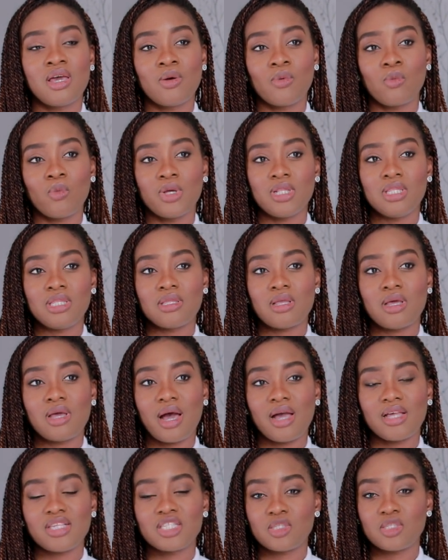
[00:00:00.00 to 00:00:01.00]
when
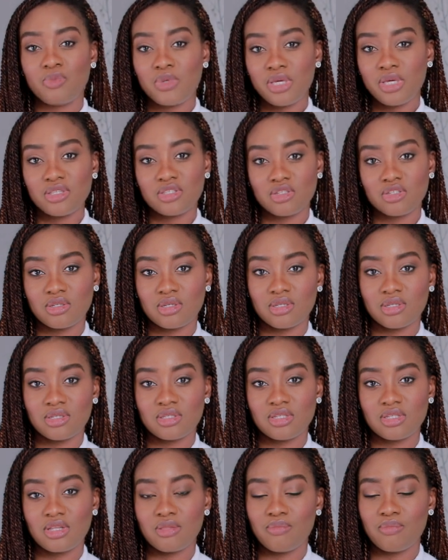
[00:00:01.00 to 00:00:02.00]
I speak to
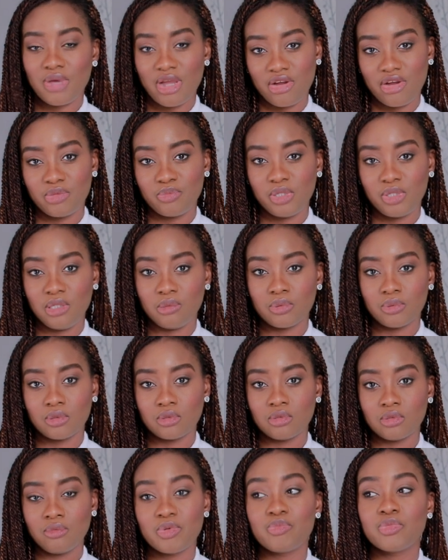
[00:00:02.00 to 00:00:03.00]
certain married
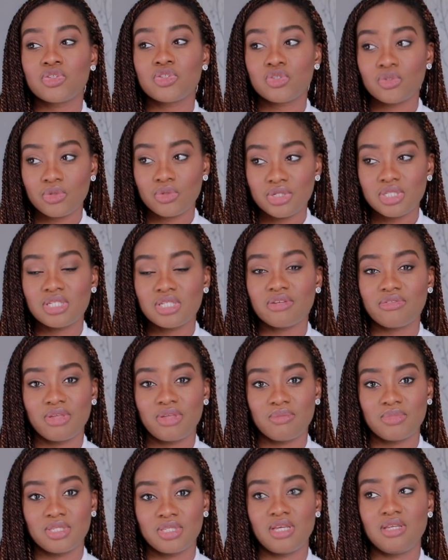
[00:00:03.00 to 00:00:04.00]
people, majority of
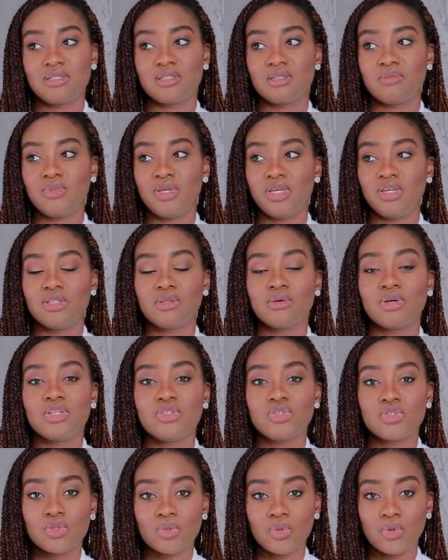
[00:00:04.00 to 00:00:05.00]
them say to me, you know,
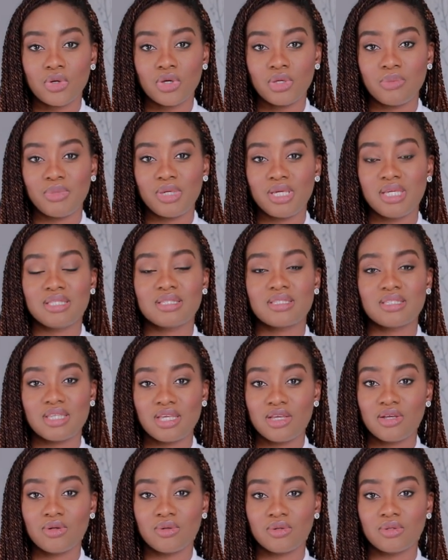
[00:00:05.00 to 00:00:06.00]
enjoy being
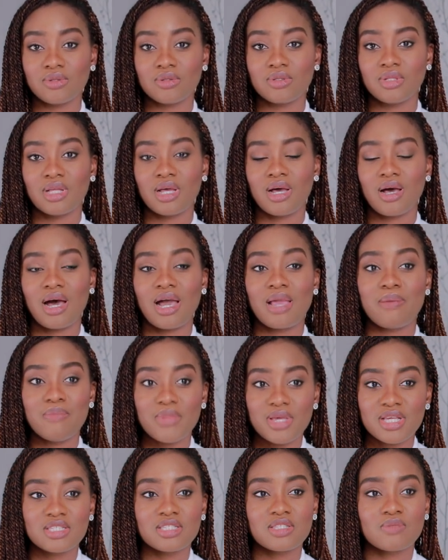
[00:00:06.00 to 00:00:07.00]
single. I
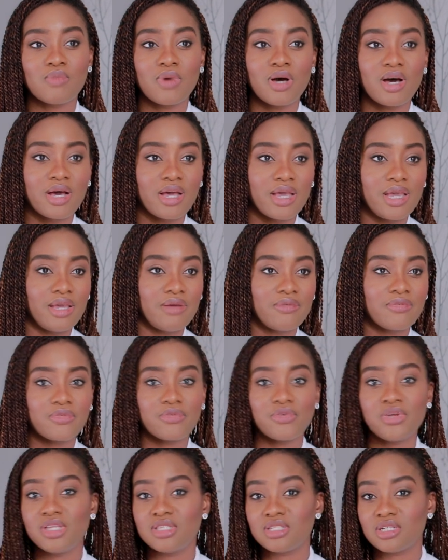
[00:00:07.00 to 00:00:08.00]
miss my
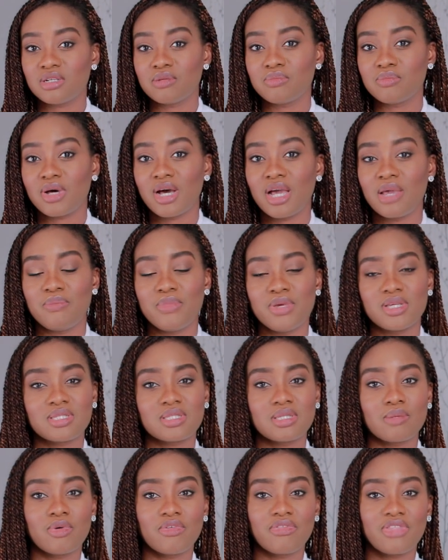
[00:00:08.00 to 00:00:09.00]
freedom, I miss
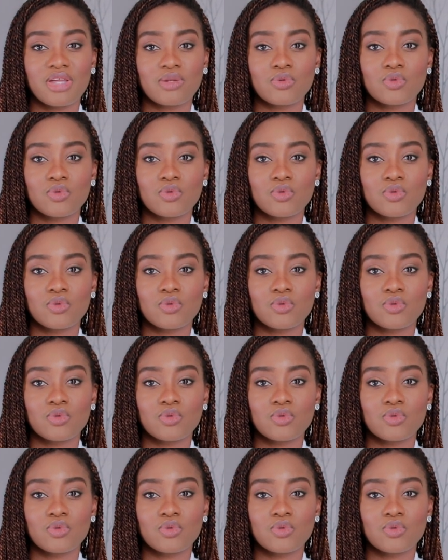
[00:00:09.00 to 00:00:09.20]
some of that